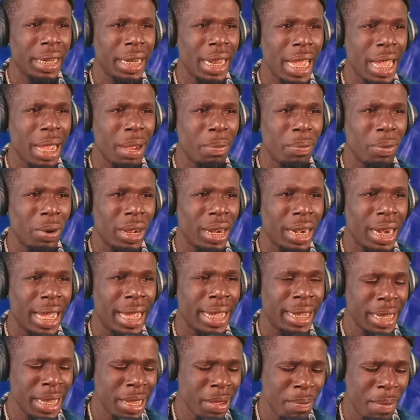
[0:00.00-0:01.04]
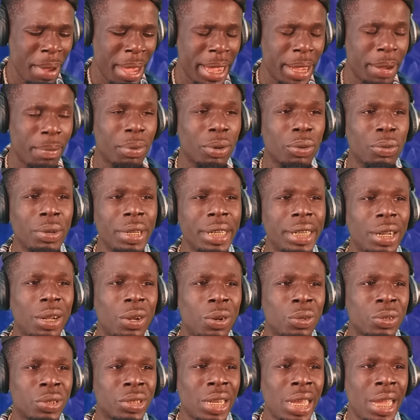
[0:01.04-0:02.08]
that boy like he made
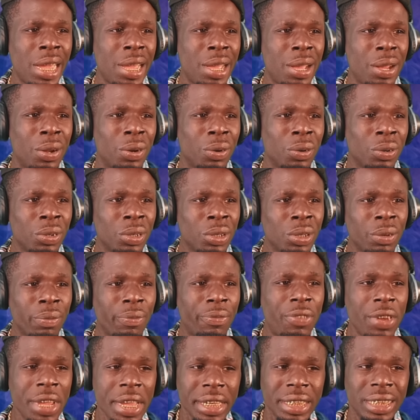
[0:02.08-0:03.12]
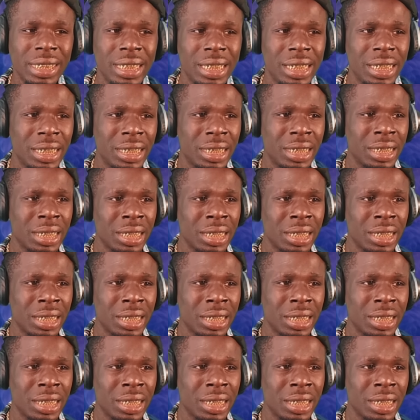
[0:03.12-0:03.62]
burrito sound. Vicious. And